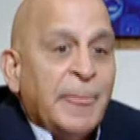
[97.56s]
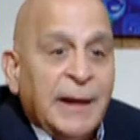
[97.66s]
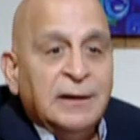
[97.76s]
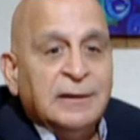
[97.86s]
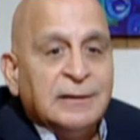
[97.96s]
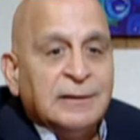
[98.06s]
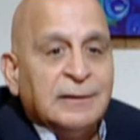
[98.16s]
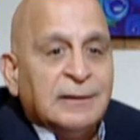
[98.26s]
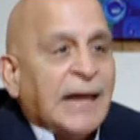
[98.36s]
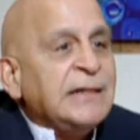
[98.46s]
Then
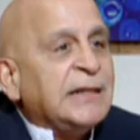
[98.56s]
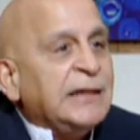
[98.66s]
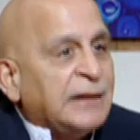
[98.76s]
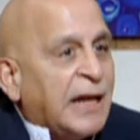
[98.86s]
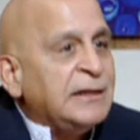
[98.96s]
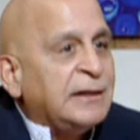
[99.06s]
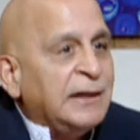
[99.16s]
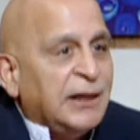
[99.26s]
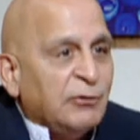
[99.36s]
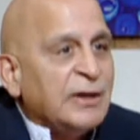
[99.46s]

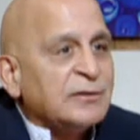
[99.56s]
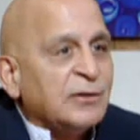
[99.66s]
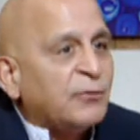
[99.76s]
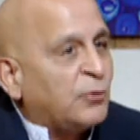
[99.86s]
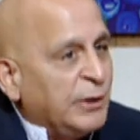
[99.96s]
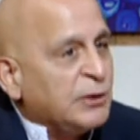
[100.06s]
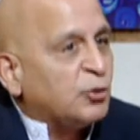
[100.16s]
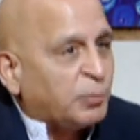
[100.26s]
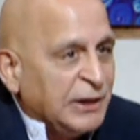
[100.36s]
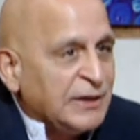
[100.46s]
1990 invasion of Kuwait
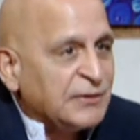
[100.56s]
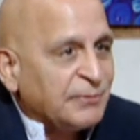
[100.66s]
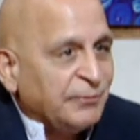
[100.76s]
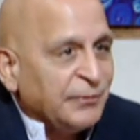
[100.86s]
took place.